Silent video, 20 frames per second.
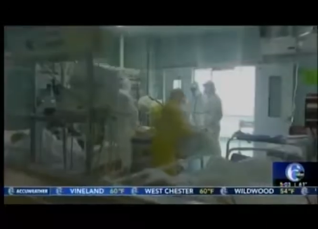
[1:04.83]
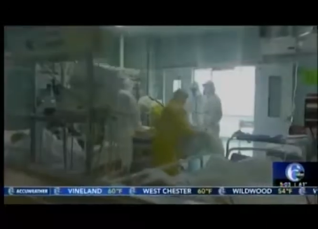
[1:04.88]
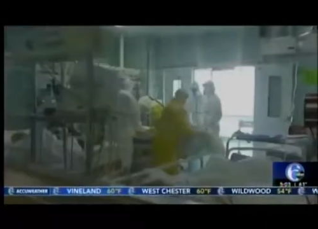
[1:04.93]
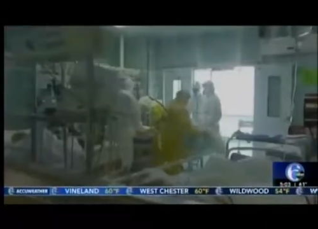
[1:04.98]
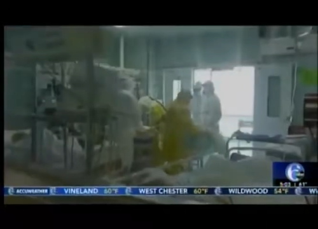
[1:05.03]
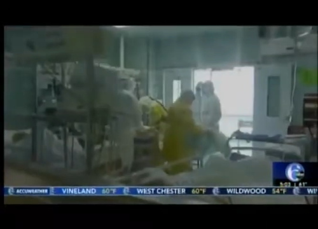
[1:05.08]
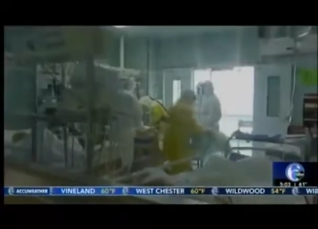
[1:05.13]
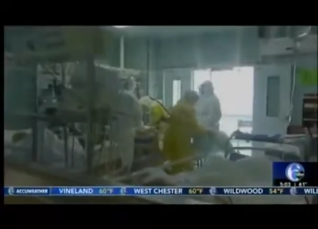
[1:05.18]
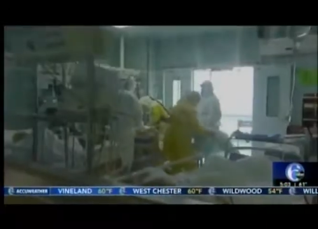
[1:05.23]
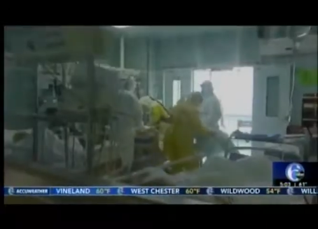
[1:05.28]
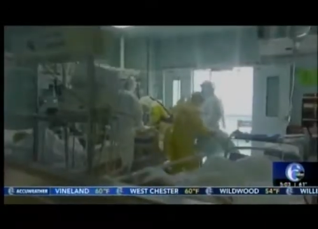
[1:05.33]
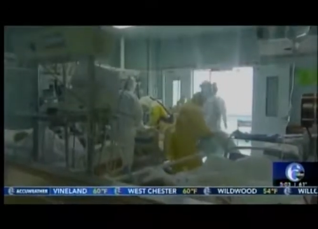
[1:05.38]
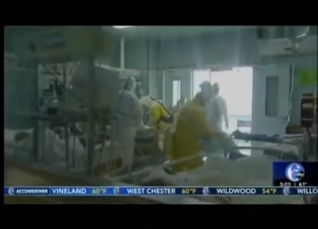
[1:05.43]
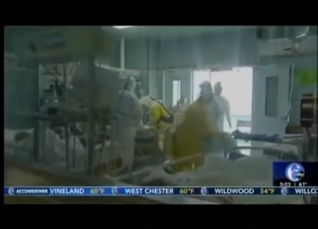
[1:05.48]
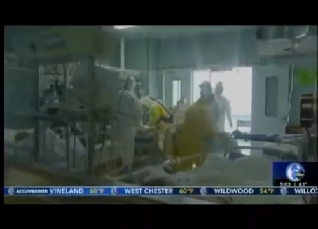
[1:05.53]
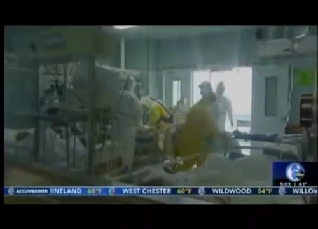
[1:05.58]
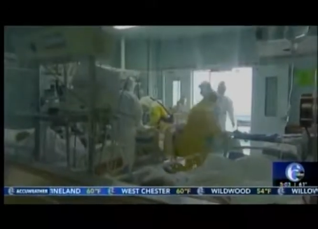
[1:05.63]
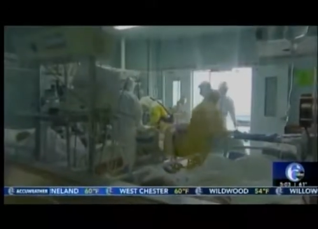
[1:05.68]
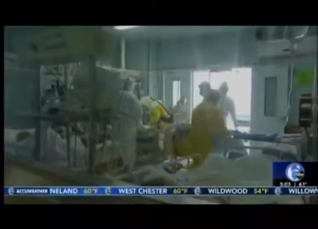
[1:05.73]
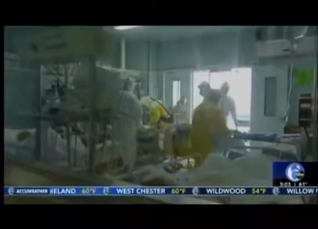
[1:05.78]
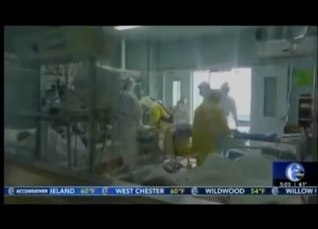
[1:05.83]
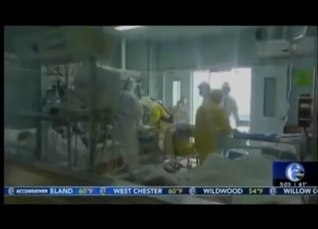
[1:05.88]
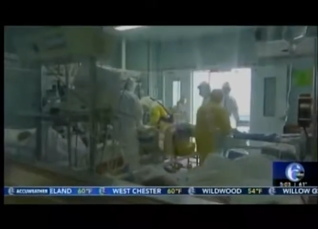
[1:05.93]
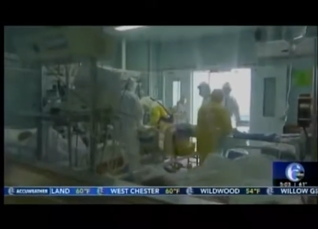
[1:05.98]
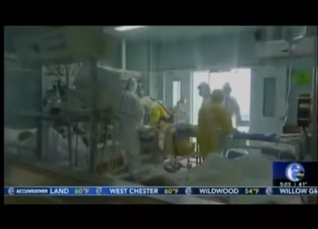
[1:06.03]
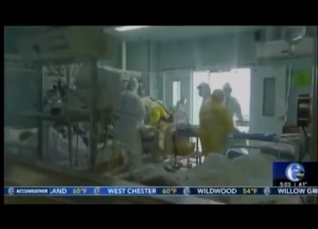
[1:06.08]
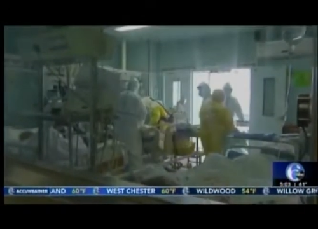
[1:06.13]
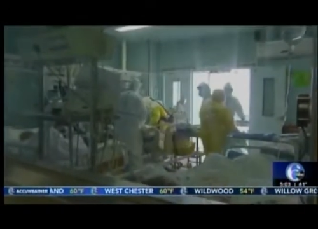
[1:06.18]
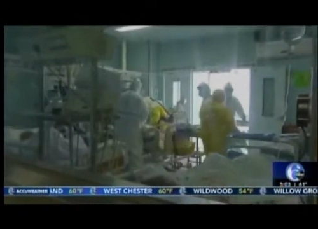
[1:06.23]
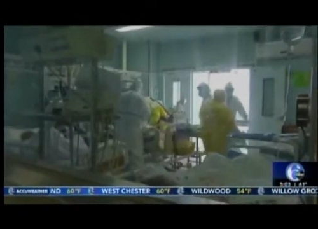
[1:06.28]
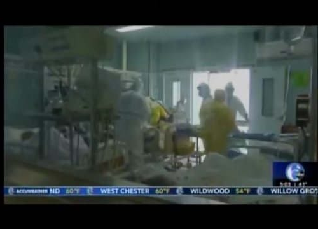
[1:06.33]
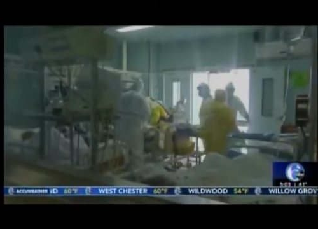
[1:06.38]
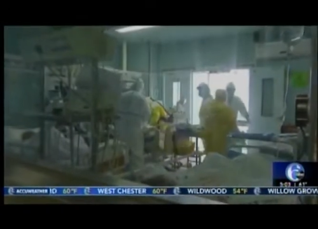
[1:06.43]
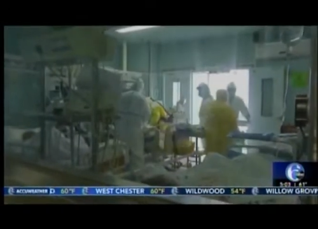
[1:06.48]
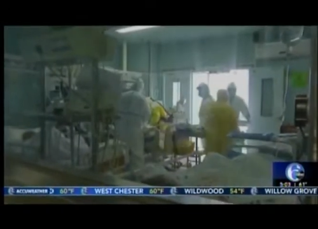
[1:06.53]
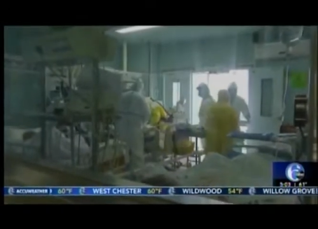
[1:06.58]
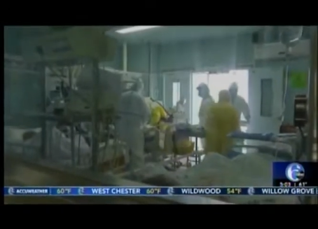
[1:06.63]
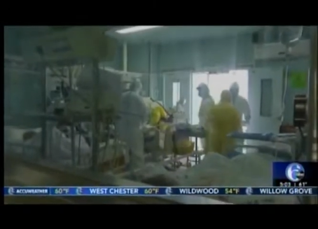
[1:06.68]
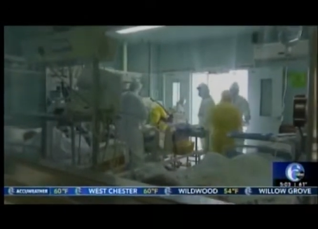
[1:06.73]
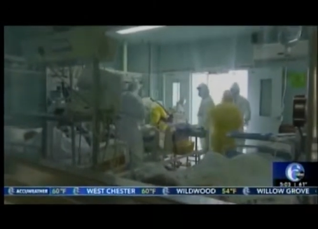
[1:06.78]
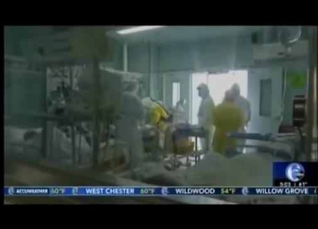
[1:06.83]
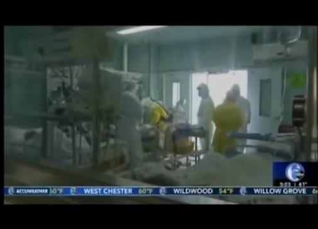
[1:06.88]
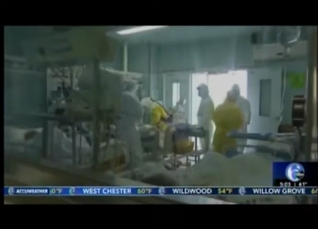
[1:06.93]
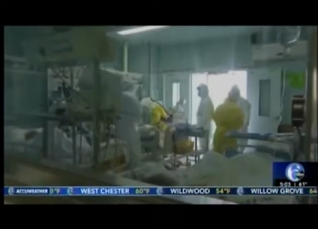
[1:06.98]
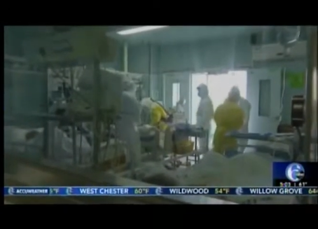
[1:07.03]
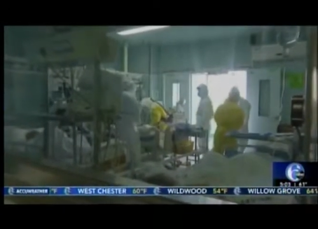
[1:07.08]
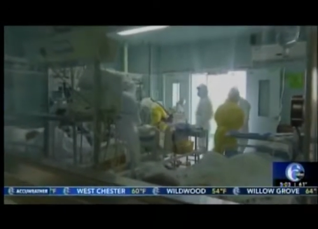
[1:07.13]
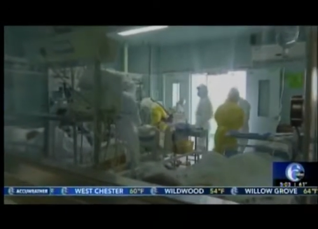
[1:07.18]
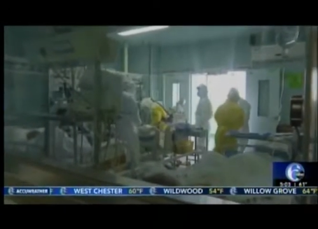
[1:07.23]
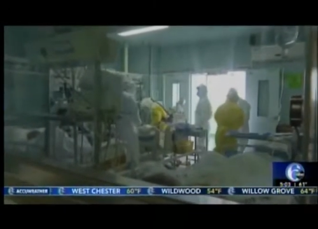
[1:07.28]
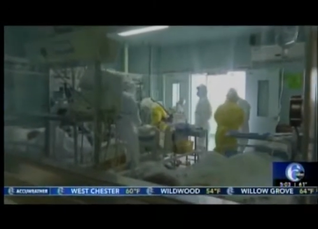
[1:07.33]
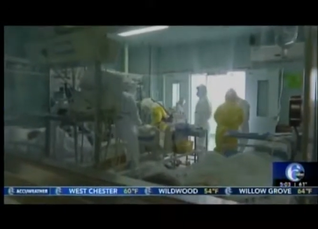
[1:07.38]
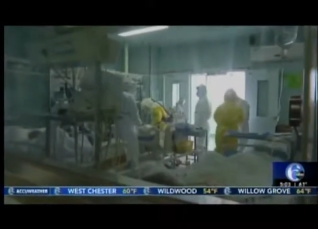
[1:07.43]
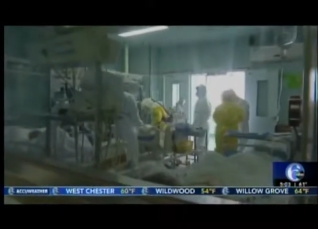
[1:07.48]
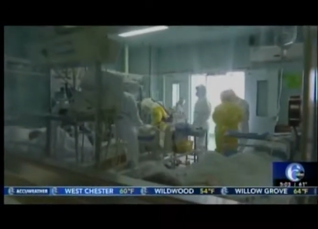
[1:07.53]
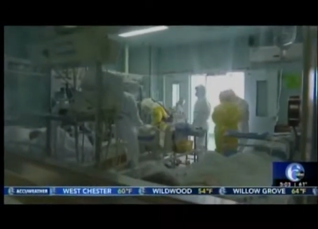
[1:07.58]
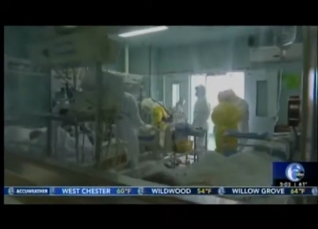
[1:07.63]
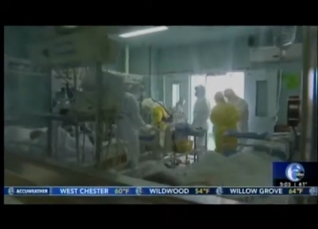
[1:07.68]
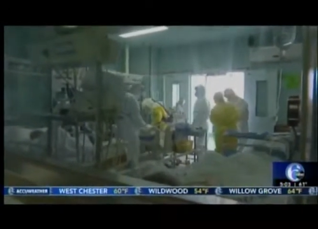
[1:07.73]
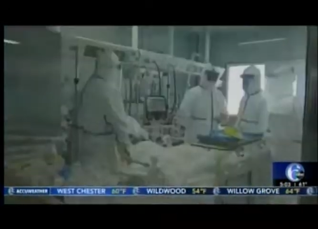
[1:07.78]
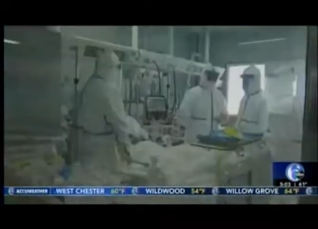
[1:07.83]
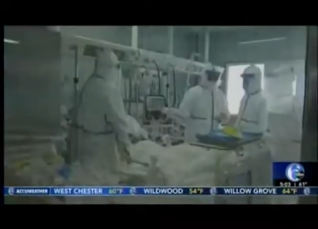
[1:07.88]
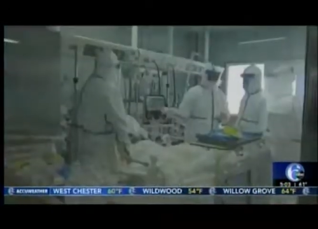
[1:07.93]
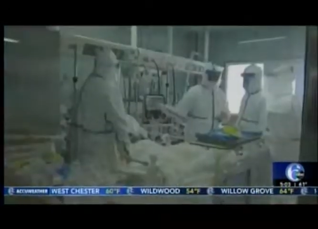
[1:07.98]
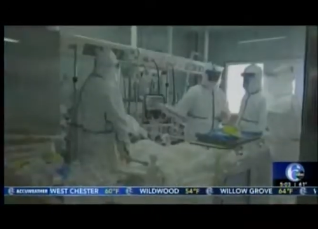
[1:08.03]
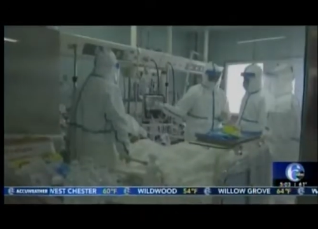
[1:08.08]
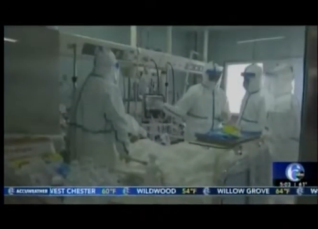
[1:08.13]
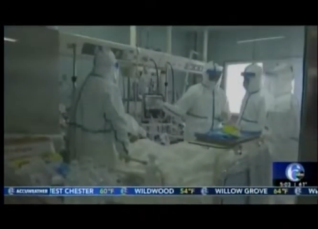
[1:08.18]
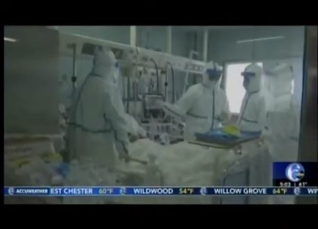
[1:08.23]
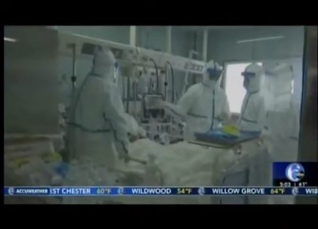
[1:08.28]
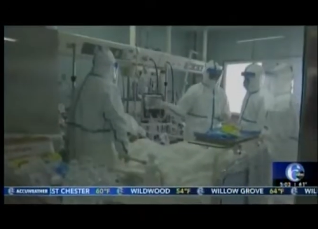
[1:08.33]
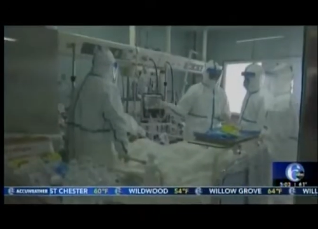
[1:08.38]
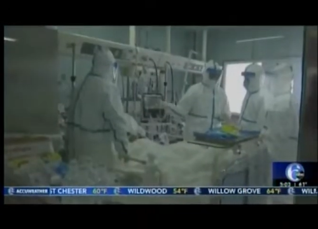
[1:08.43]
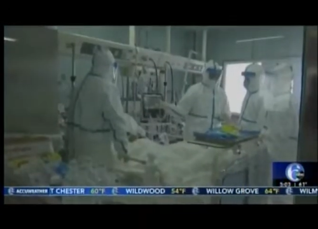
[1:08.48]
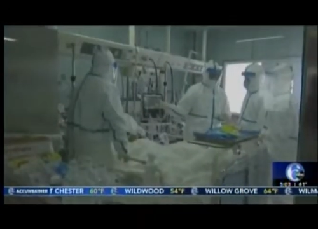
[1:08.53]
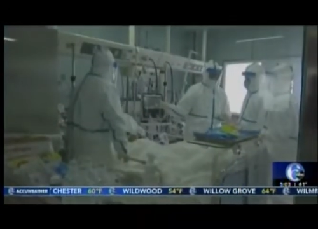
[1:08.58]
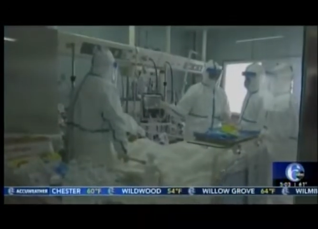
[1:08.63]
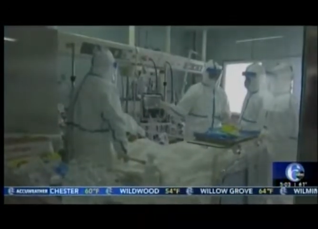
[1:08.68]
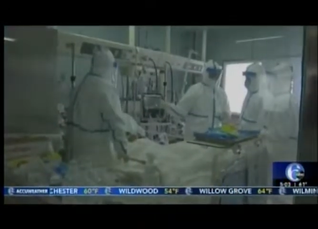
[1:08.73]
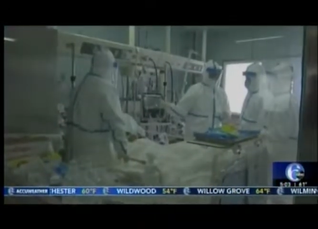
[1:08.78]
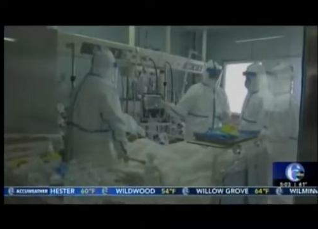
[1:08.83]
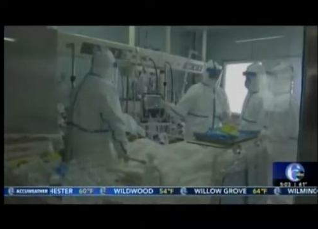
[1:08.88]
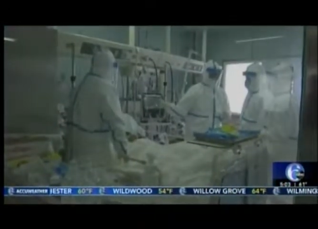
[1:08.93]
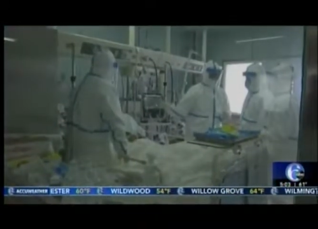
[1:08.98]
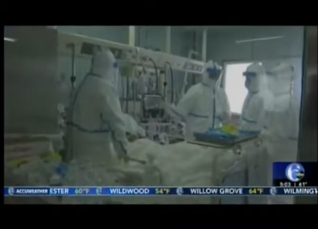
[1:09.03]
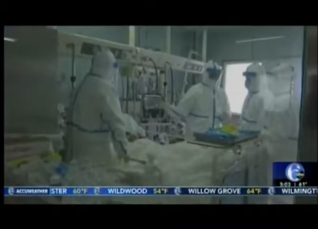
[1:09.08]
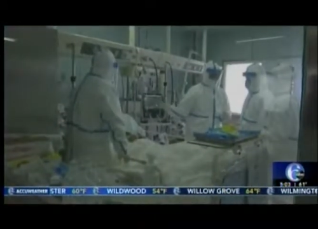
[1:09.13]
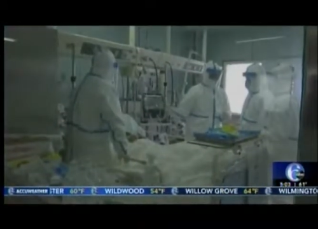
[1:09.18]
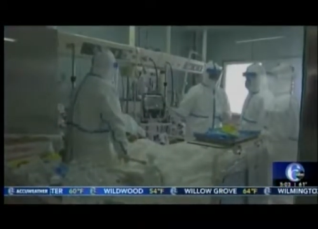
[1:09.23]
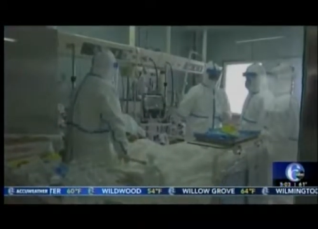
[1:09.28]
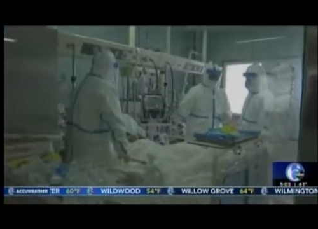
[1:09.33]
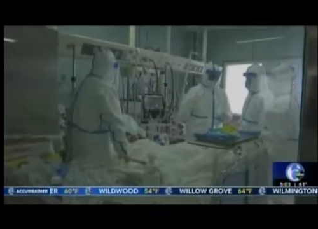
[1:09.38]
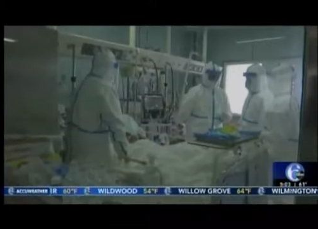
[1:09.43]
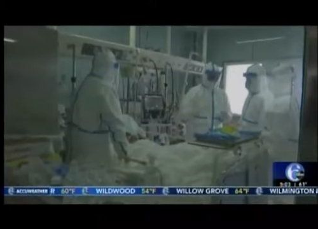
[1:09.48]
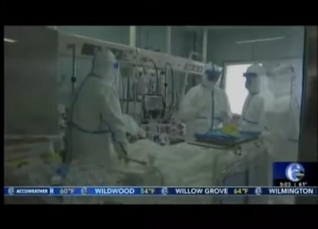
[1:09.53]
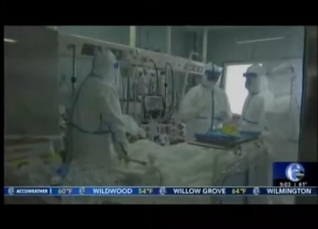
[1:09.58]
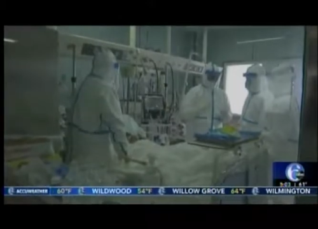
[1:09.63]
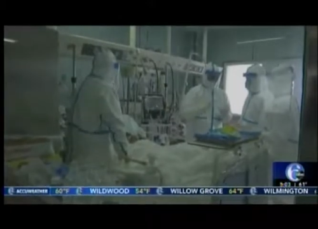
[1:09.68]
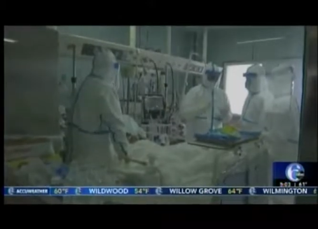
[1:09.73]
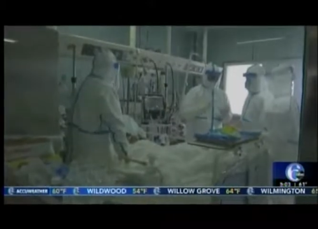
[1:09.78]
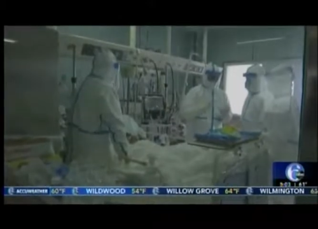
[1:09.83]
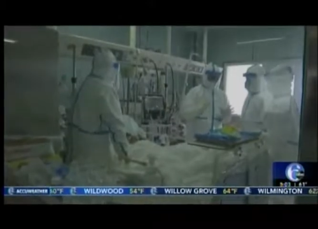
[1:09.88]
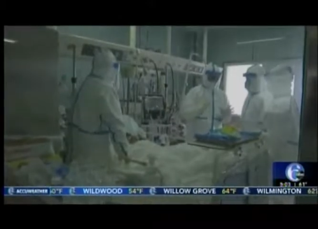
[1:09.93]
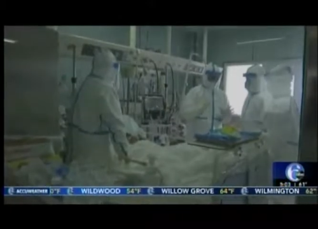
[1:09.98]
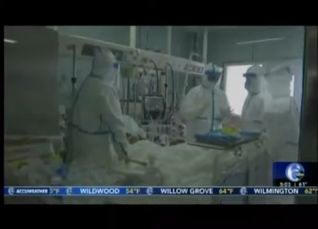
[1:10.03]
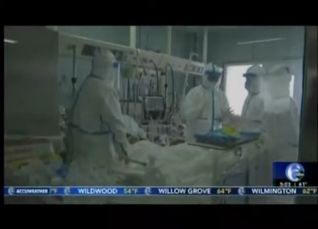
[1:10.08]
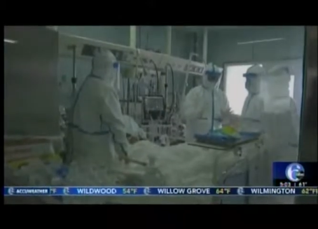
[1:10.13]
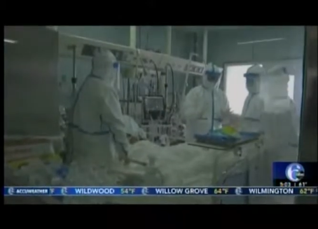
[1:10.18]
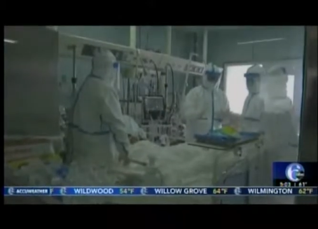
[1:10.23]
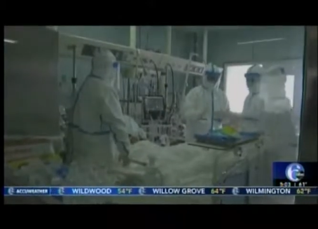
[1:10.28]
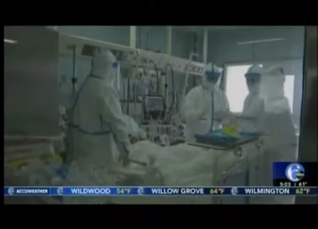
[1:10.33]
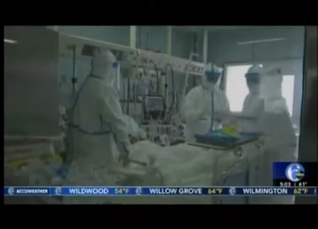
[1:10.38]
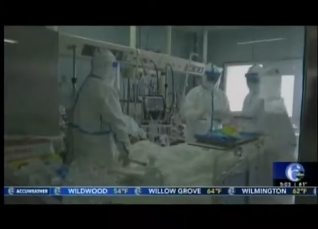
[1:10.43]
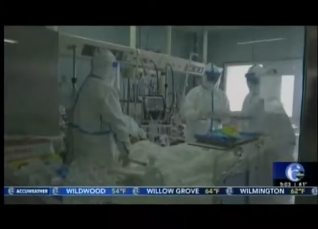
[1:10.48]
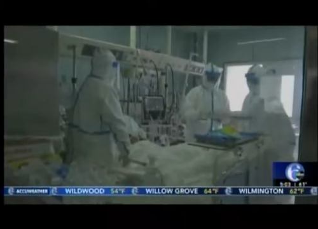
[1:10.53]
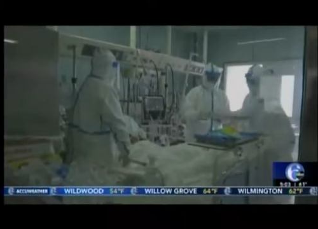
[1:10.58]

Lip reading: Nobody's mouth can be seen.